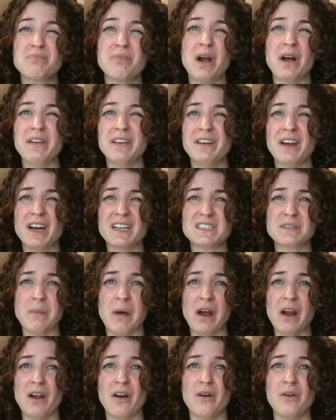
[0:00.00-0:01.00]
probably not
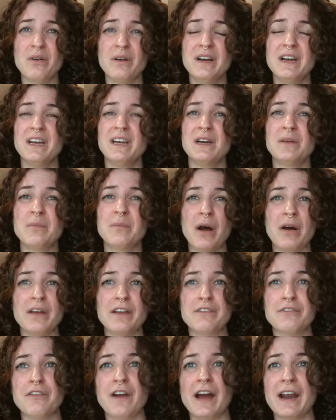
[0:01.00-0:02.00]
tomorrow,
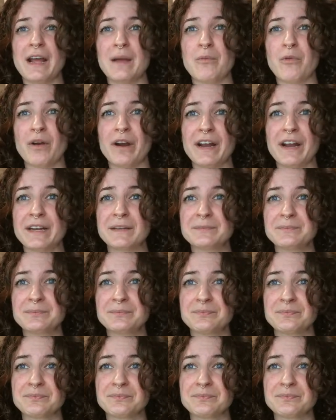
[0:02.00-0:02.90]
probably Friday morning.